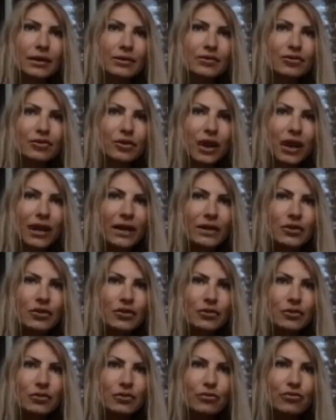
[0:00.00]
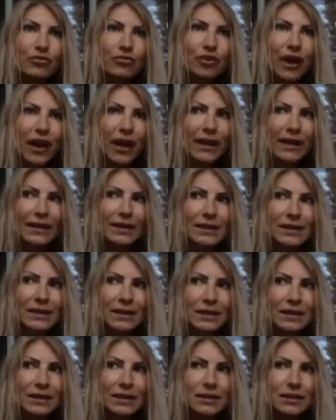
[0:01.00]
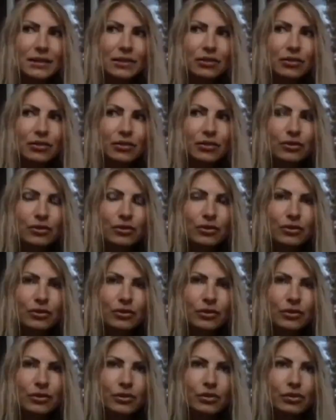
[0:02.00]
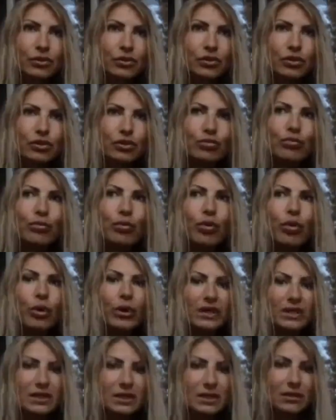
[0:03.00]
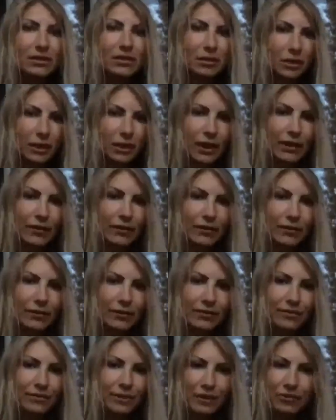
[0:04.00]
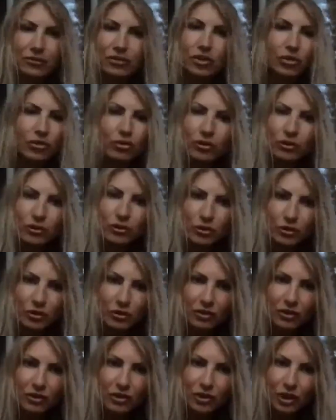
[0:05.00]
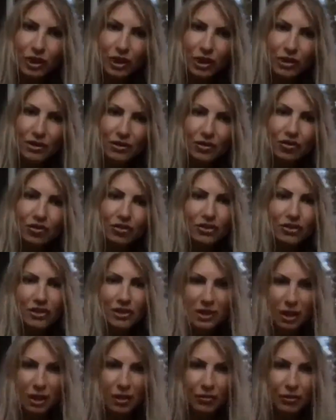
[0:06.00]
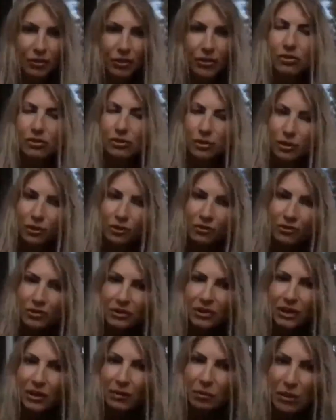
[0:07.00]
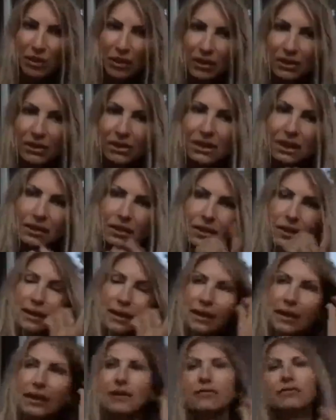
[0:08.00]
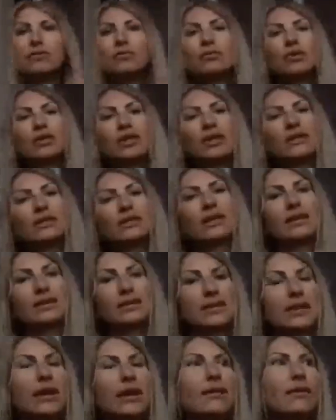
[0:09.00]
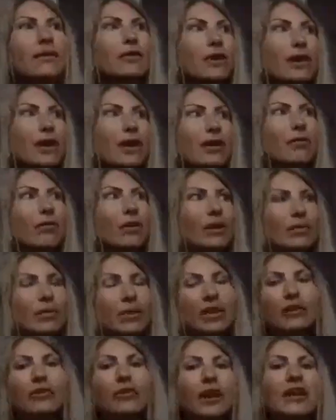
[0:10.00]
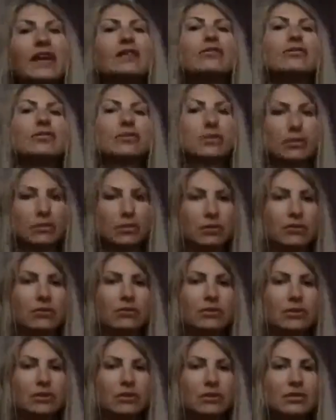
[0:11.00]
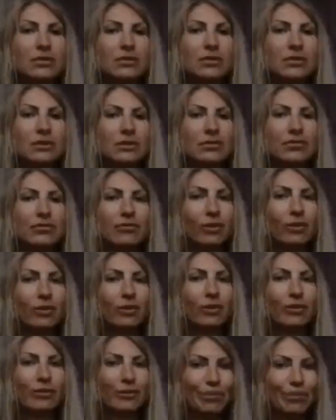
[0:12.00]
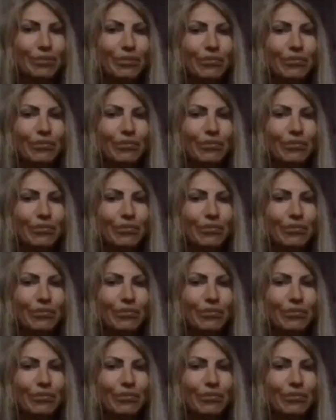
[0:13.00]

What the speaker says: Try to find good points in your life. After all, you're not on the street, you're not starving. So, start every morning, like say, okay, what am I grateful for?